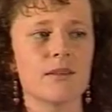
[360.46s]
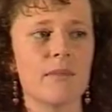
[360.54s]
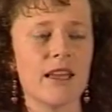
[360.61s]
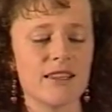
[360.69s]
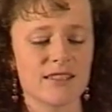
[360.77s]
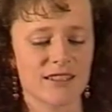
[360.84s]

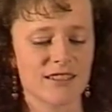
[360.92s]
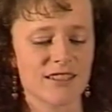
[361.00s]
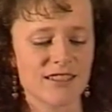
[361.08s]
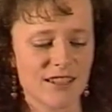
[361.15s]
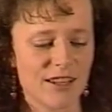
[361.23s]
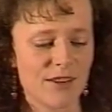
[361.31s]
amazing
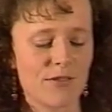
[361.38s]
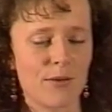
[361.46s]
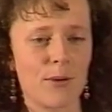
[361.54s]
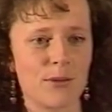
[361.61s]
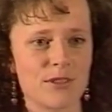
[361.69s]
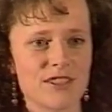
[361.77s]
to see a
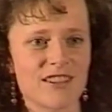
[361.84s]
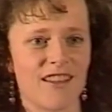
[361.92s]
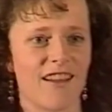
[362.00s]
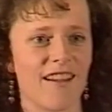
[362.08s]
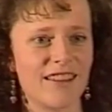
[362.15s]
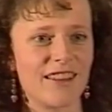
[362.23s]
foal just
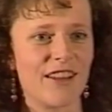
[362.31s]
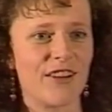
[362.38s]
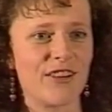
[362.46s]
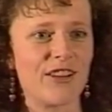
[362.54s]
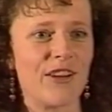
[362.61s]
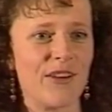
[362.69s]
lying
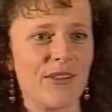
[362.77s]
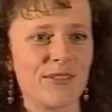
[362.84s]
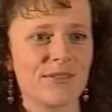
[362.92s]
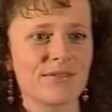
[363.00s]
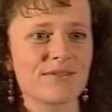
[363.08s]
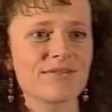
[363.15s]
there, you know,
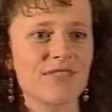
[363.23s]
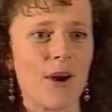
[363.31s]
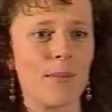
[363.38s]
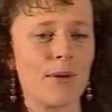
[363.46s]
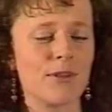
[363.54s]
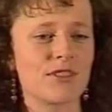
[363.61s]

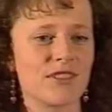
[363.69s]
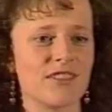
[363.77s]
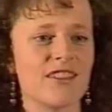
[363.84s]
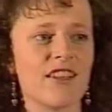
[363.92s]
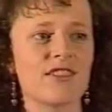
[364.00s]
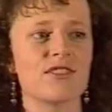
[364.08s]
almost
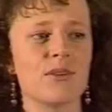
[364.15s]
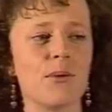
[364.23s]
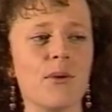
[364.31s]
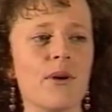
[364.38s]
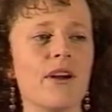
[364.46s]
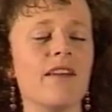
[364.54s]
on death's
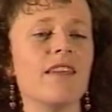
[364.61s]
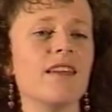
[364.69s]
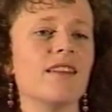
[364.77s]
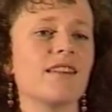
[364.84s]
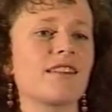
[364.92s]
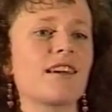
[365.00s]
door, and
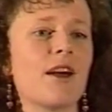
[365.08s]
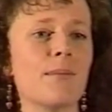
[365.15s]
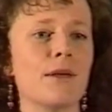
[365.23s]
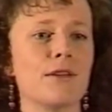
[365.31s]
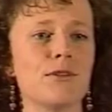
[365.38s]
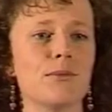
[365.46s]
then
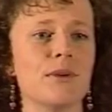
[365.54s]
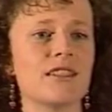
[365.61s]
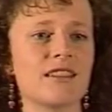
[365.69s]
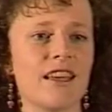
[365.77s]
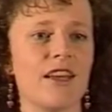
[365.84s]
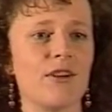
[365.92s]
come in 2
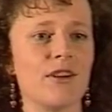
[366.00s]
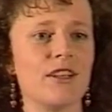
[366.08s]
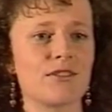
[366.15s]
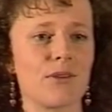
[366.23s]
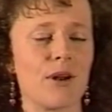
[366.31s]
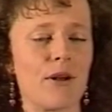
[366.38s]
weeks later and
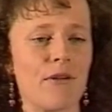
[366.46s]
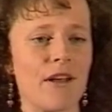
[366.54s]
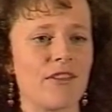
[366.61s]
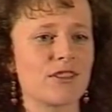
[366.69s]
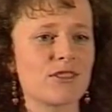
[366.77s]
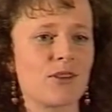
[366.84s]
he's running
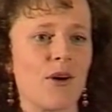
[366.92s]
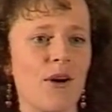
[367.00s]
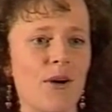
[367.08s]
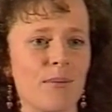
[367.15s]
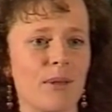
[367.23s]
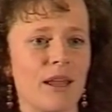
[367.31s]
around the
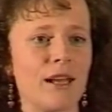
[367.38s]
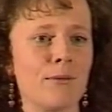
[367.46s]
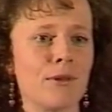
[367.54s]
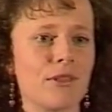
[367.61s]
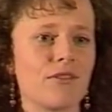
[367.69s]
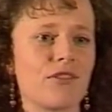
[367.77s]
stall playing
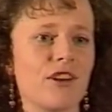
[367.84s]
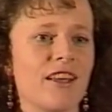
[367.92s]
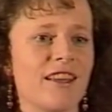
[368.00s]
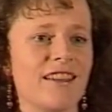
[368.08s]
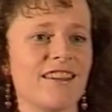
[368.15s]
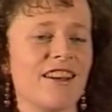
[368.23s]
with a
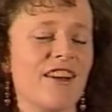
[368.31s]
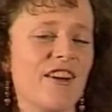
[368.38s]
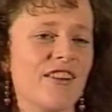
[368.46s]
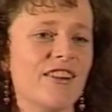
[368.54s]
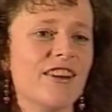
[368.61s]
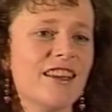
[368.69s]
friend, you
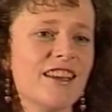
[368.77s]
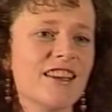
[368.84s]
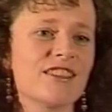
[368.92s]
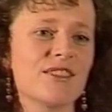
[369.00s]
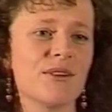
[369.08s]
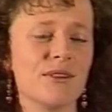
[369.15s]
know,
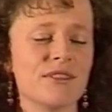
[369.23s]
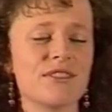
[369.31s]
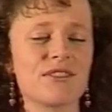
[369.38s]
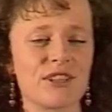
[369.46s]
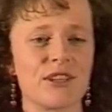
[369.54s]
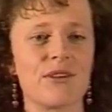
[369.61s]
so
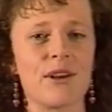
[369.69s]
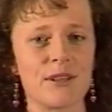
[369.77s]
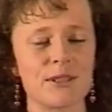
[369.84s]
it's a really great